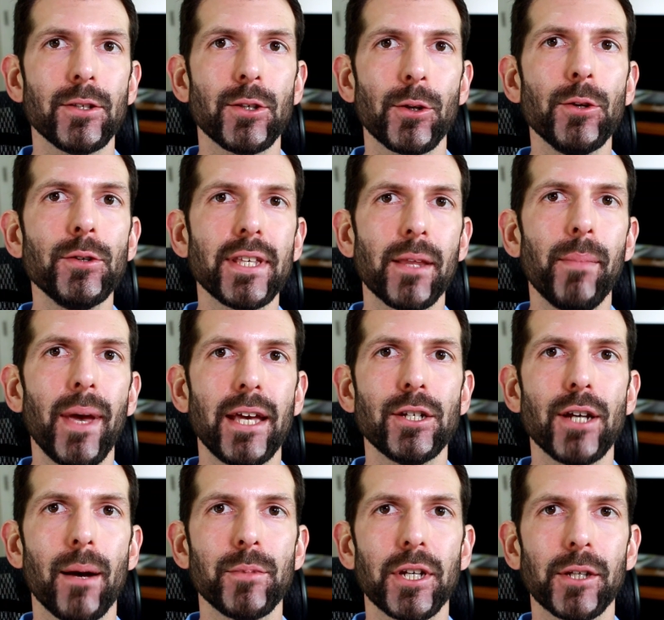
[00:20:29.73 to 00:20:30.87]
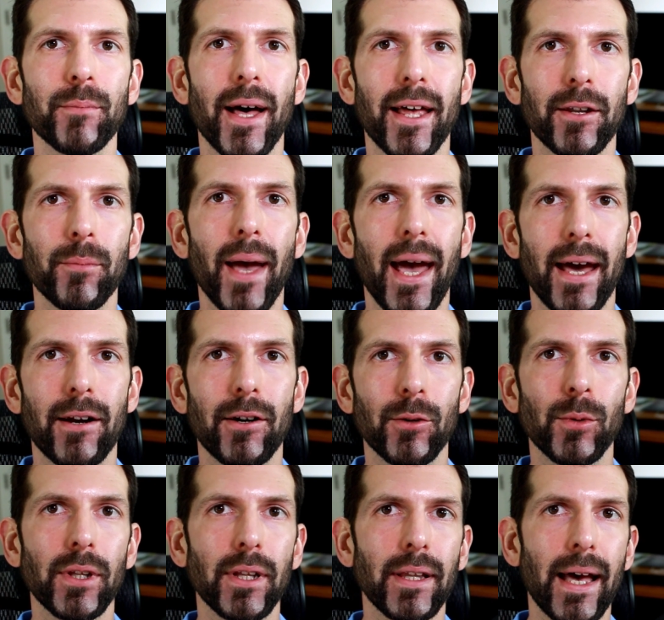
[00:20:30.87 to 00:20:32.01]
So using the page object model pattern
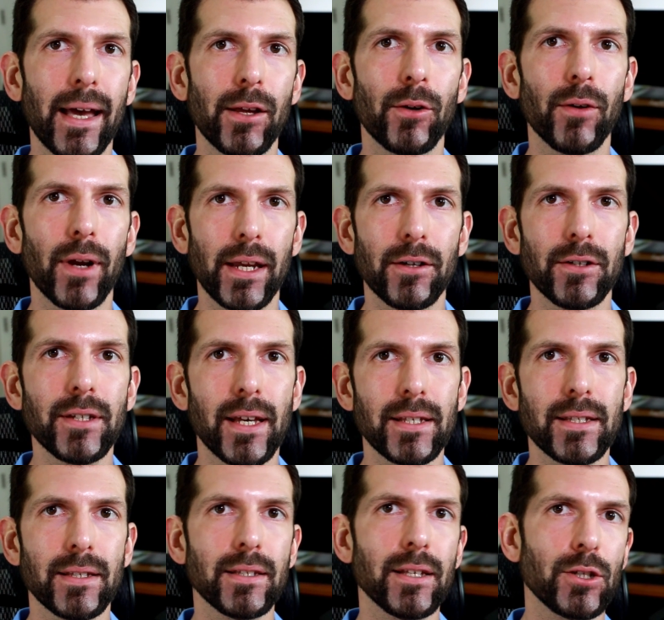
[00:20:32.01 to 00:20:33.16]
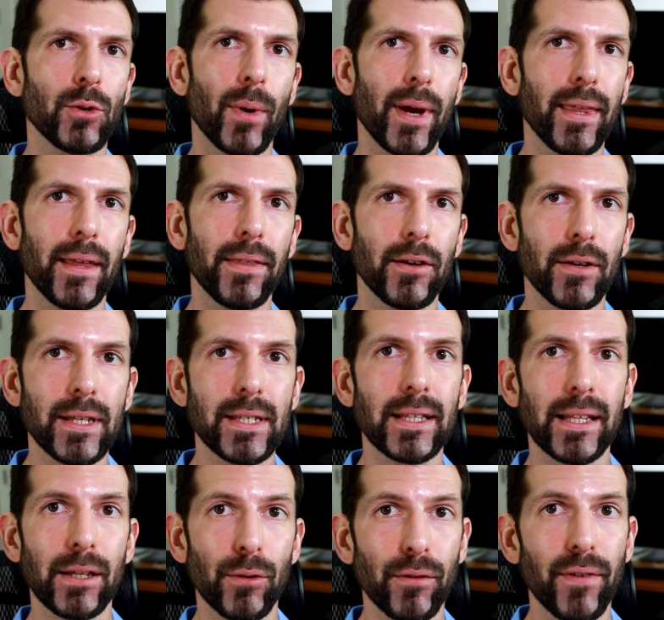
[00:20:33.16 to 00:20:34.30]
will allow you to write your tests in such a way that they're
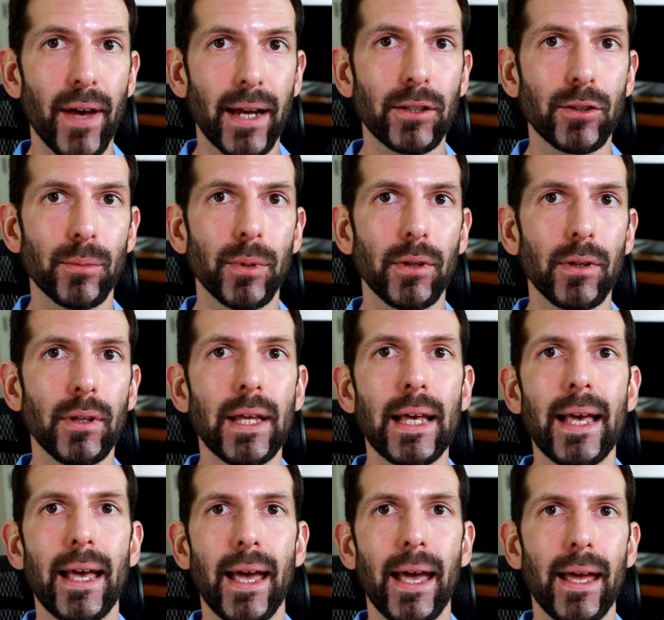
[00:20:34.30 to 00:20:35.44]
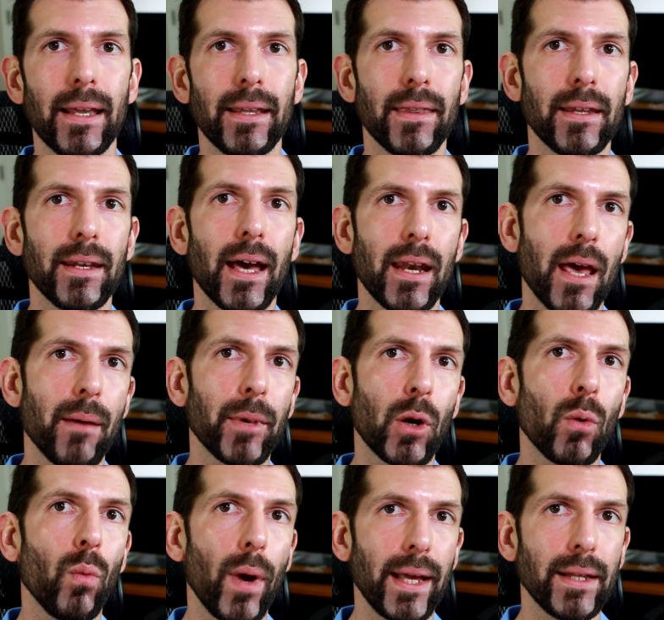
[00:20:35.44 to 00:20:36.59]
easily refactorable, and the dynamic
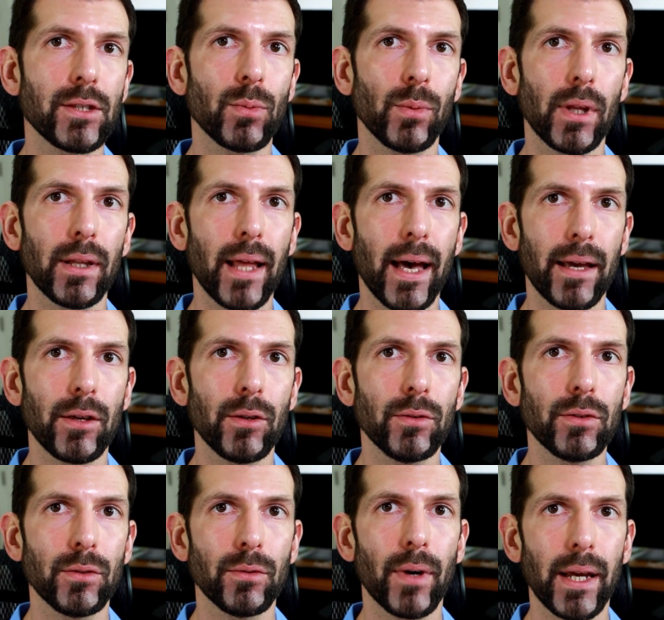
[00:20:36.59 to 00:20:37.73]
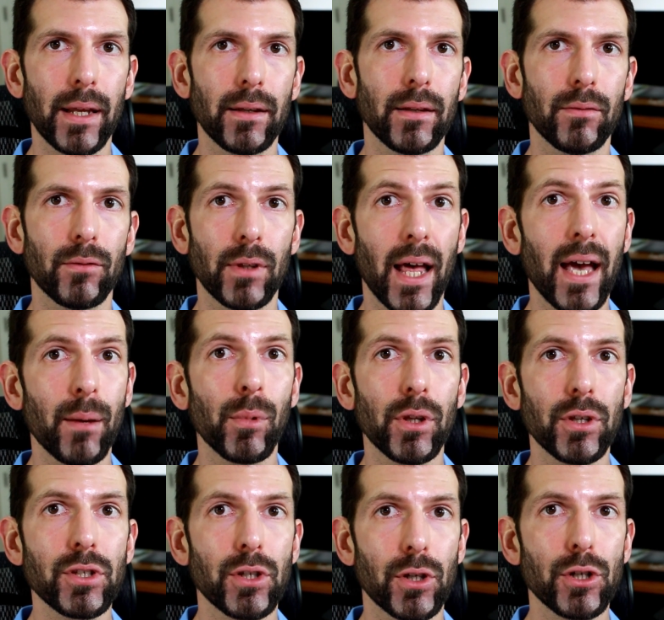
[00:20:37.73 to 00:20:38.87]
waits will allow you to write reliable
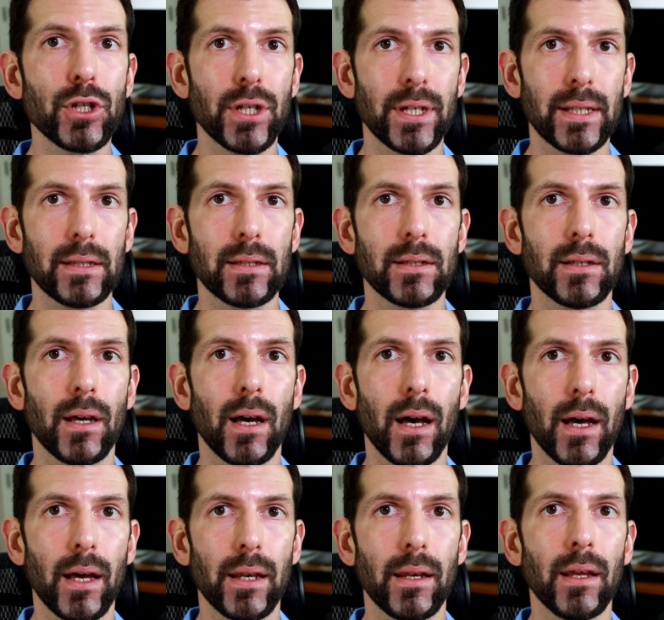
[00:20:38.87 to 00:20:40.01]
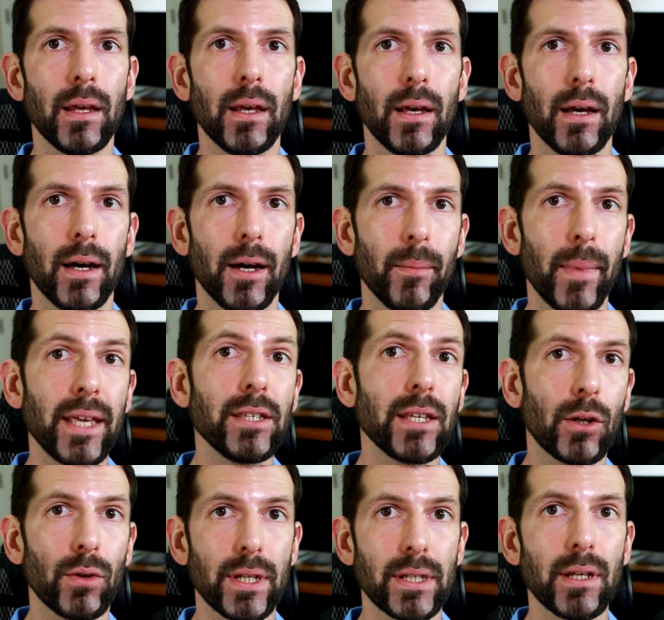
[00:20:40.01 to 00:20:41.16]
assertions on
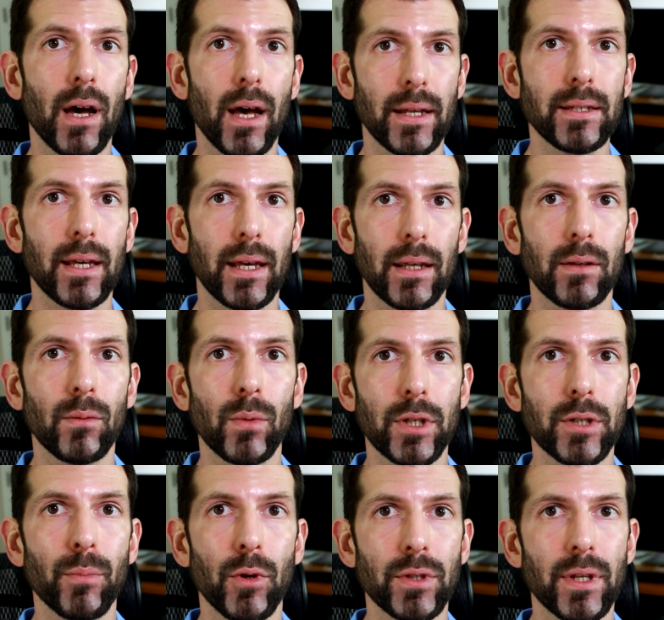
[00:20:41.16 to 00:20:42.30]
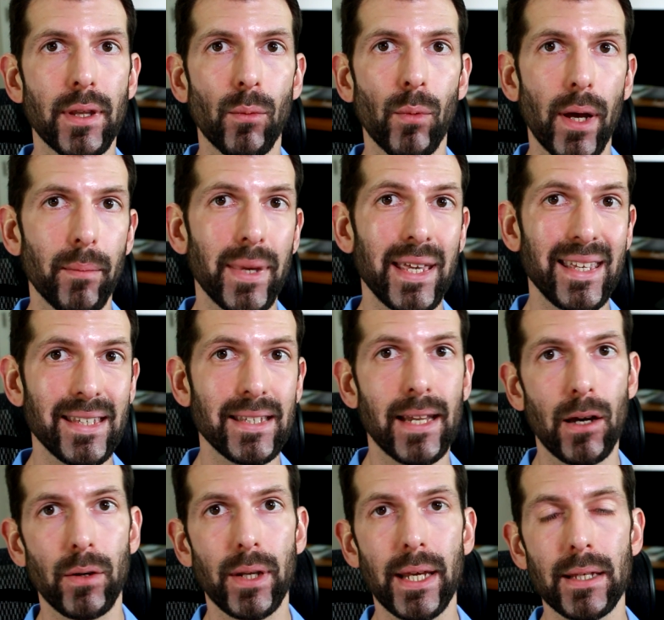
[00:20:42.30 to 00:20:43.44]
asynchronous content, which most of the web is
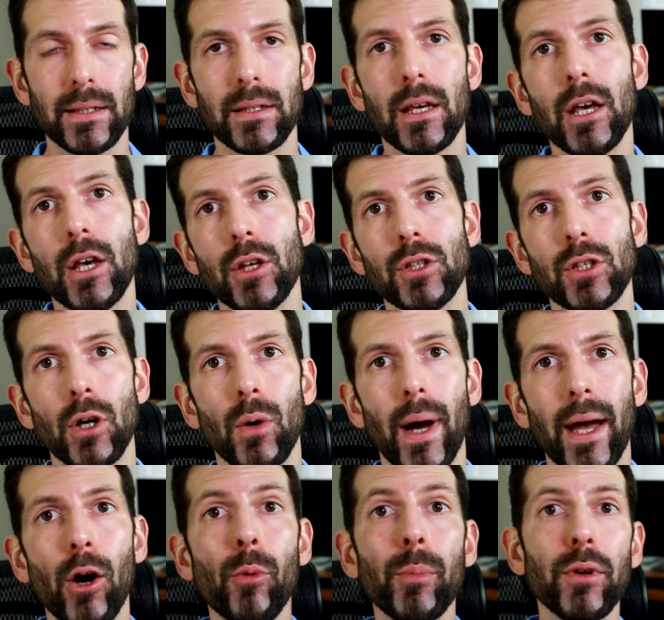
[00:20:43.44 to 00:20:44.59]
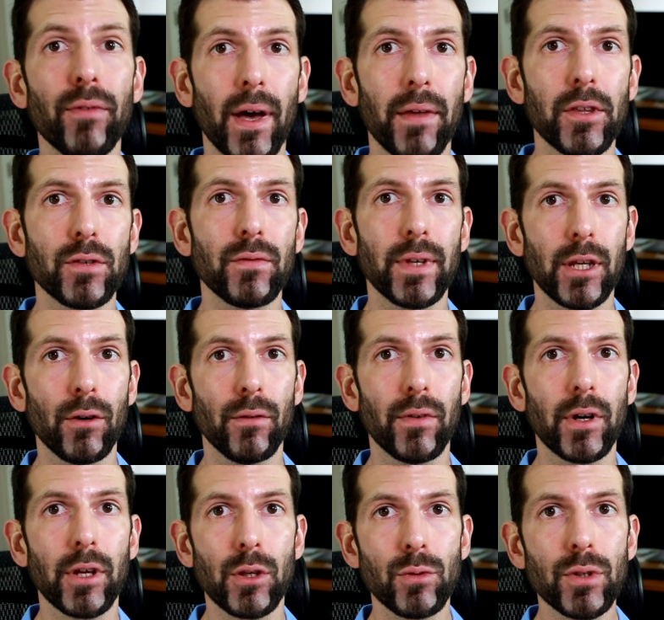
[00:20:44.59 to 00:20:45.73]
nowadays. So I hope you found this video
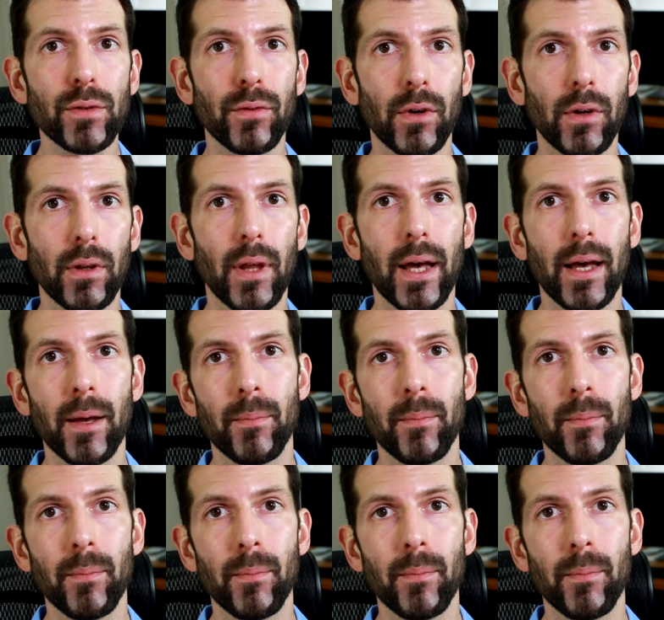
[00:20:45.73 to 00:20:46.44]
very useful.